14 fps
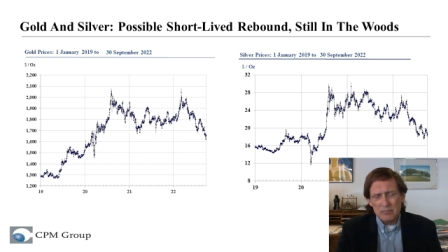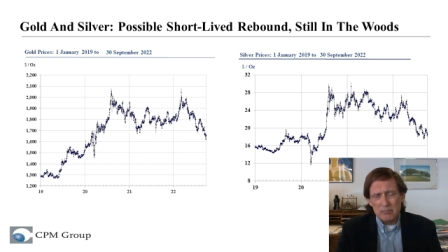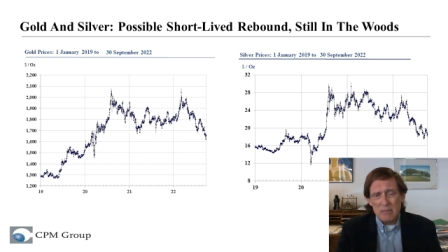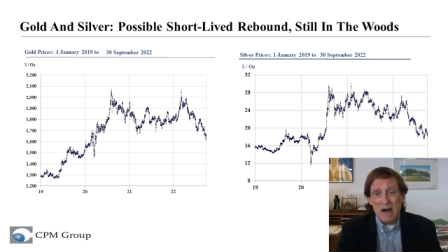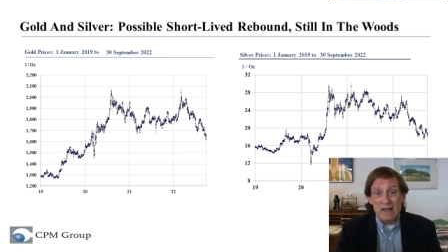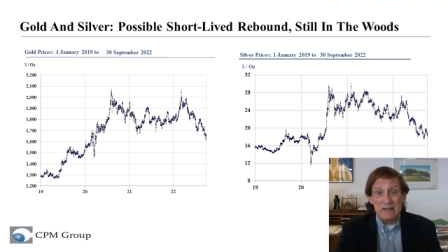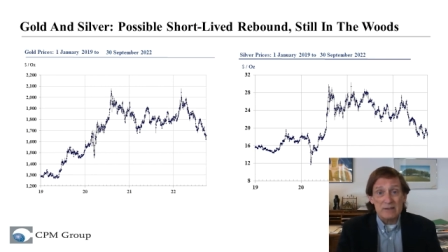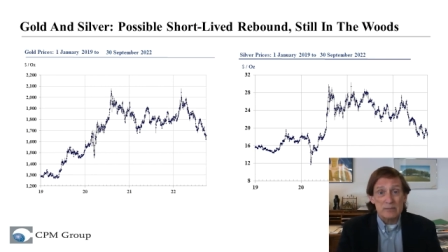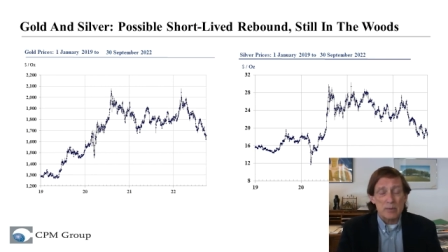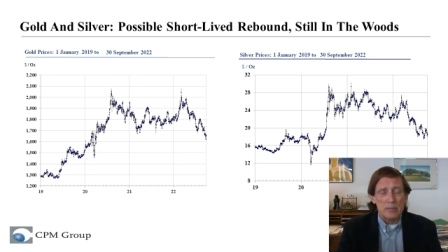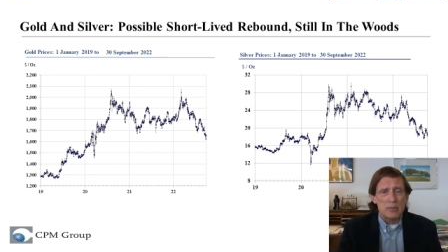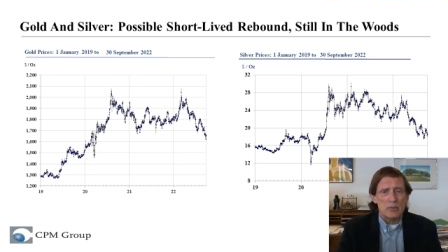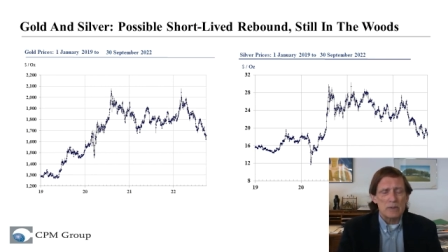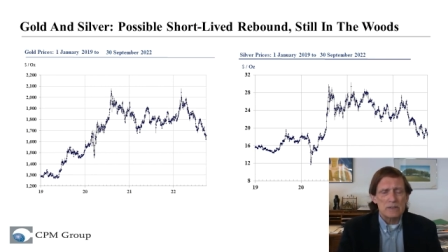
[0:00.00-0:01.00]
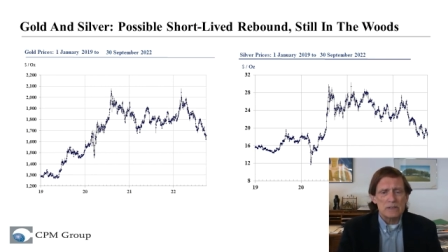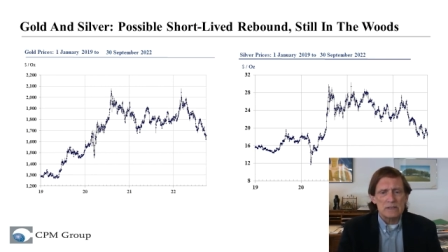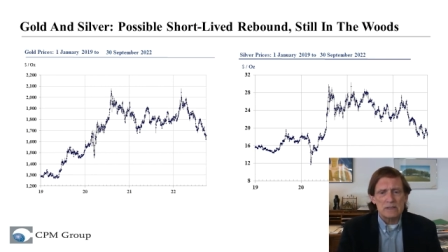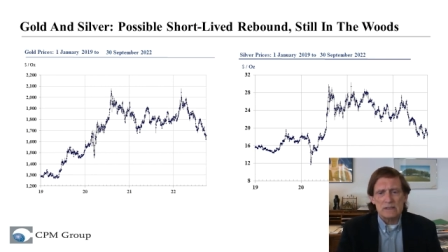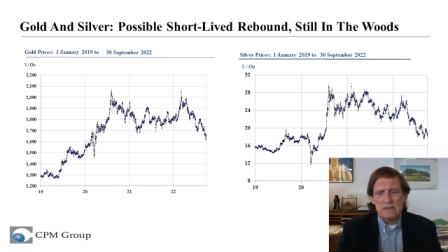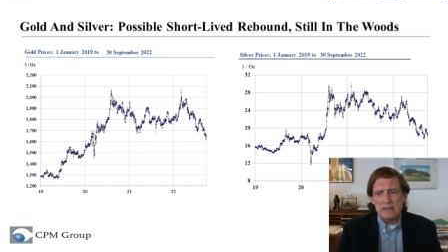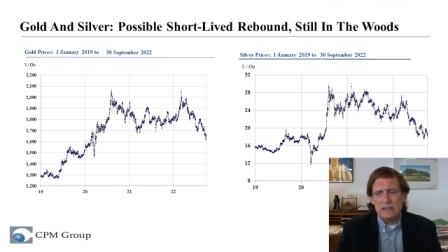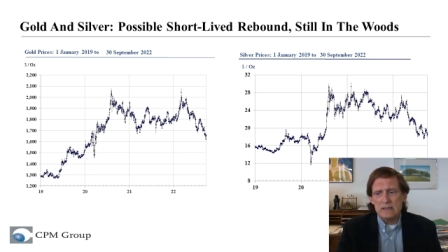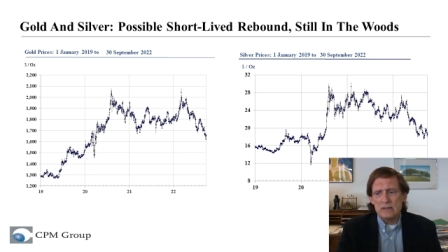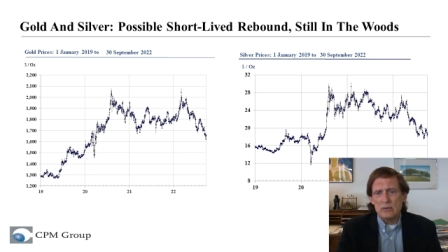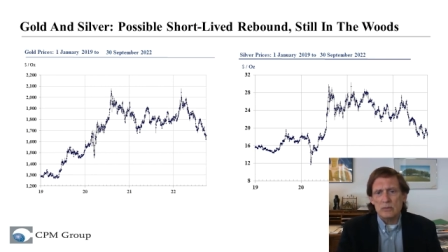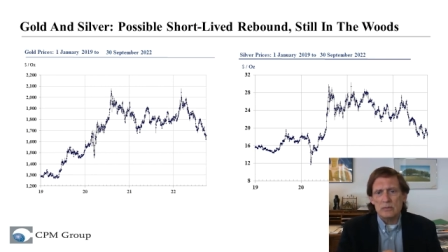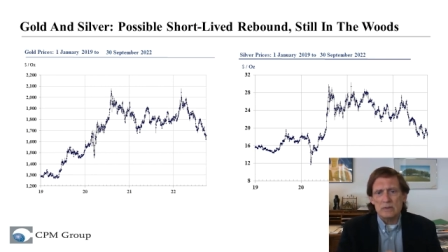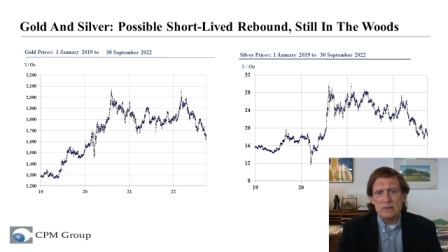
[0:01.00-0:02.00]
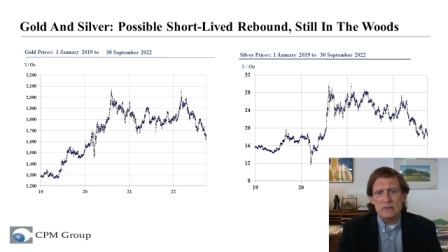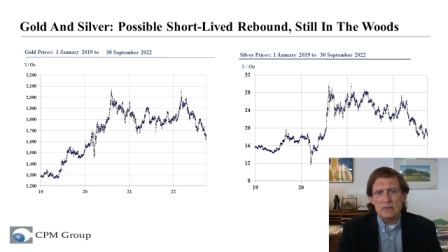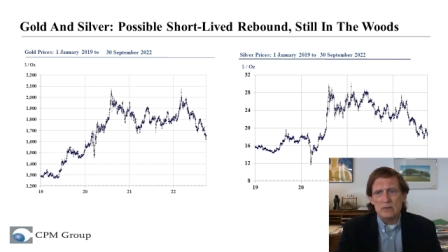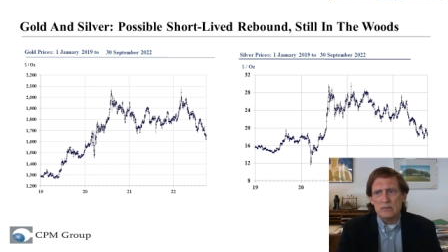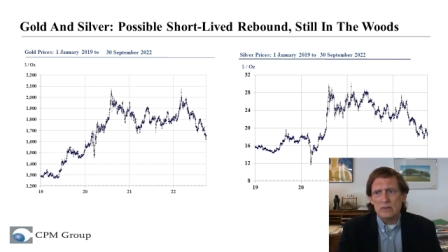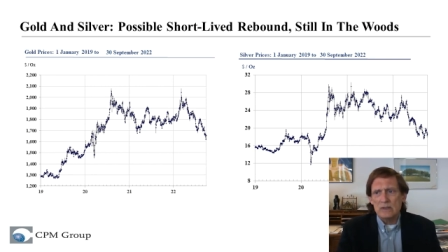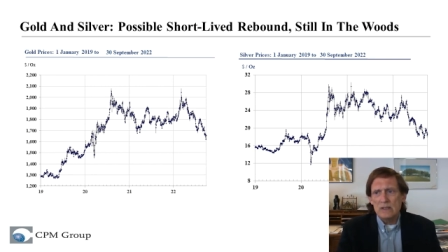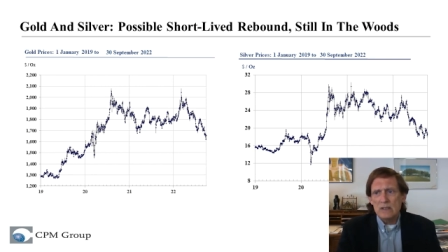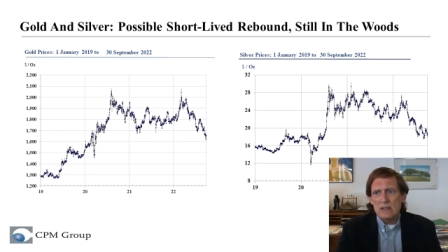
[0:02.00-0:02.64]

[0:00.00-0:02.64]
modest proportions in gold and silver.